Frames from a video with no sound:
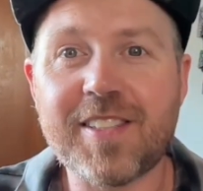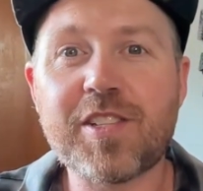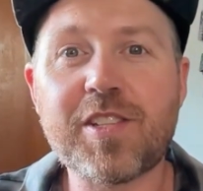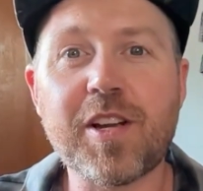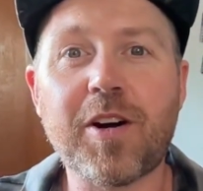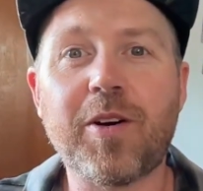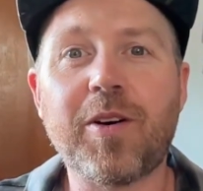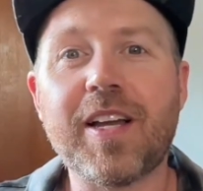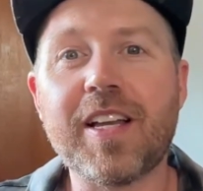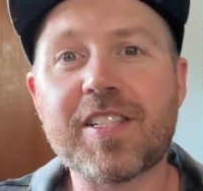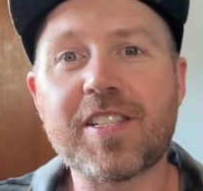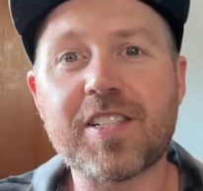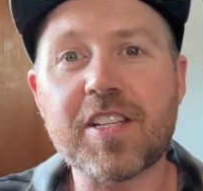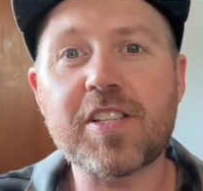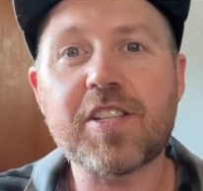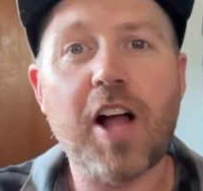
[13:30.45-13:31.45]
So it's
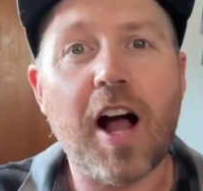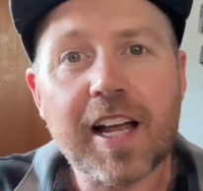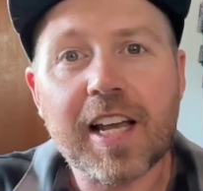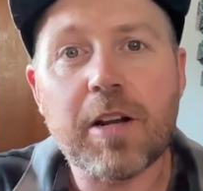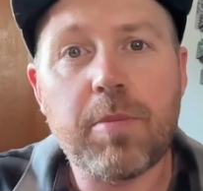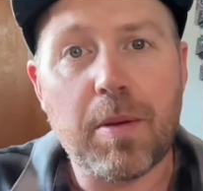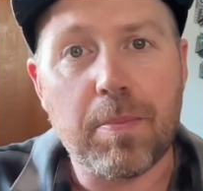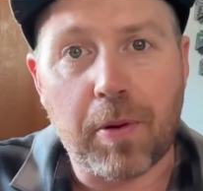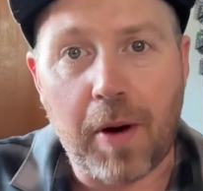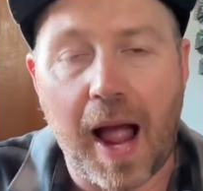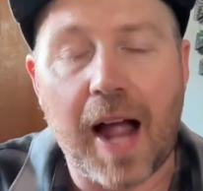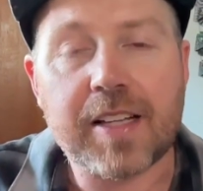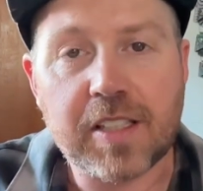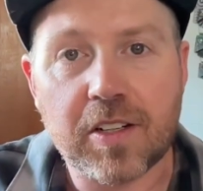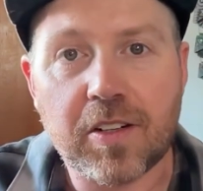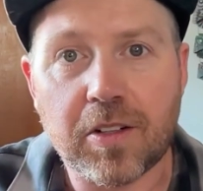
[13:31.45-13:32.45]
just not going to be
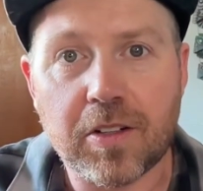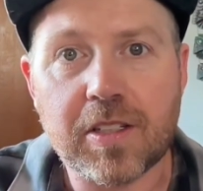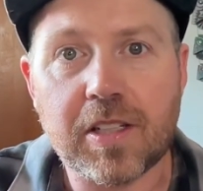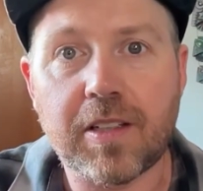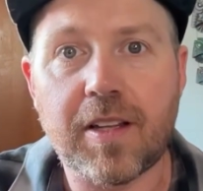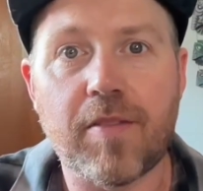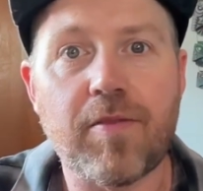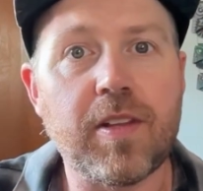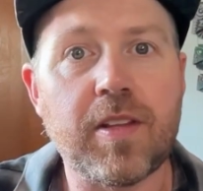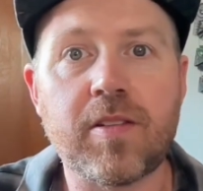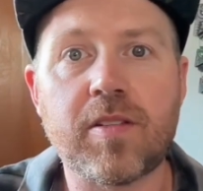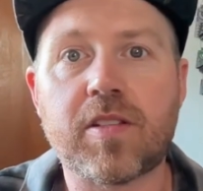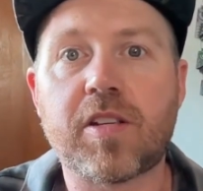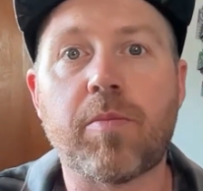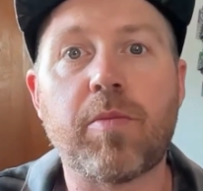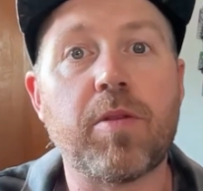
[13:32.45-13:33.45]
practical to live in
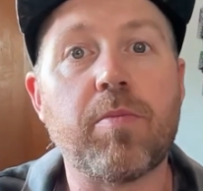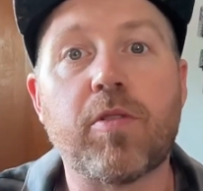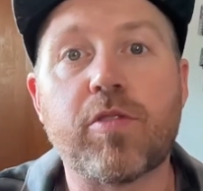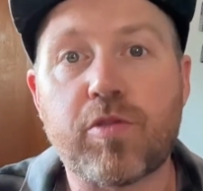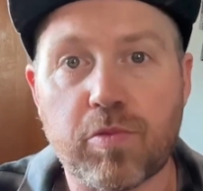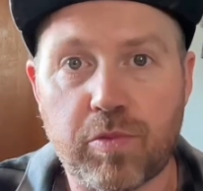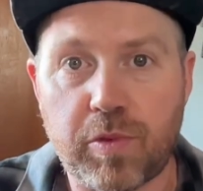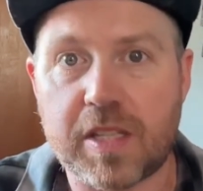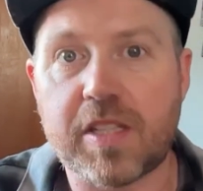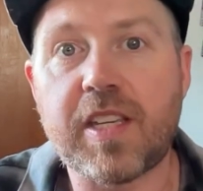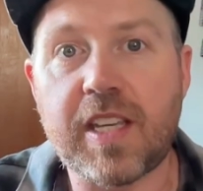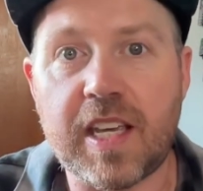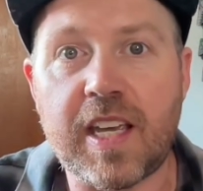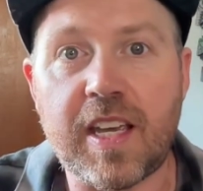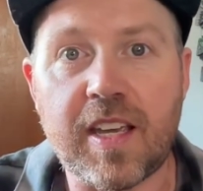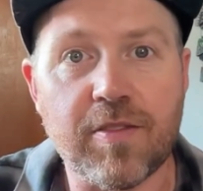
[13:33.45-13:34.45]
some of the most
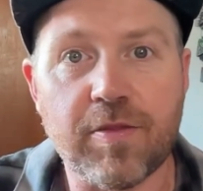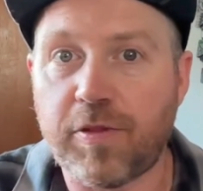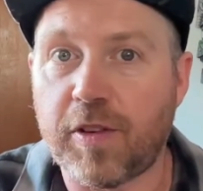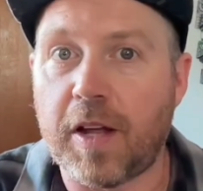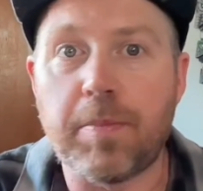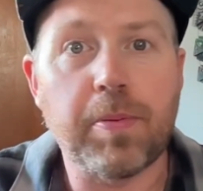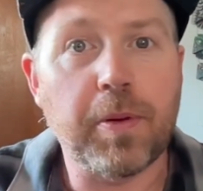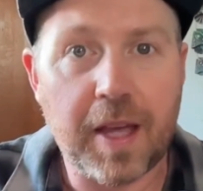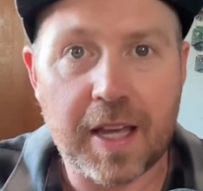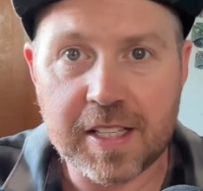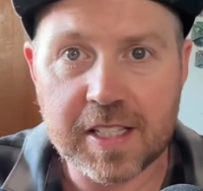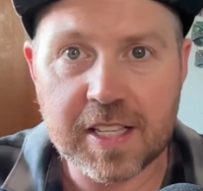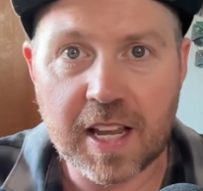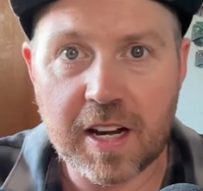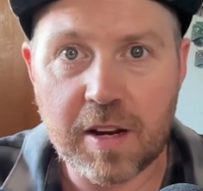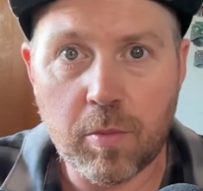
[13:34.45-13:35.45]
risky
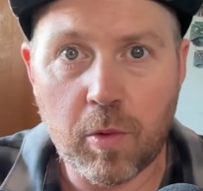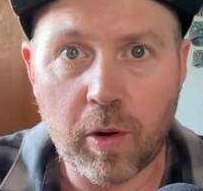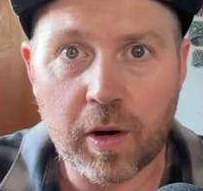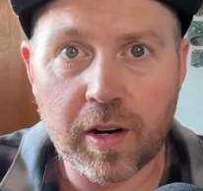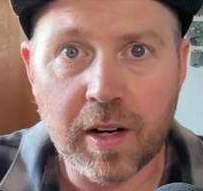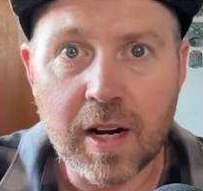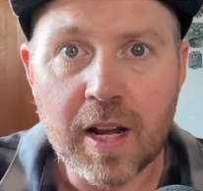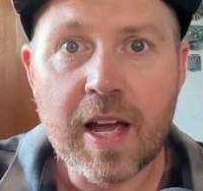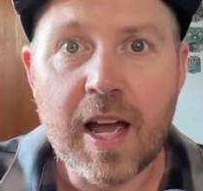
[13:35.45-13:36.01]
floodplains anymore.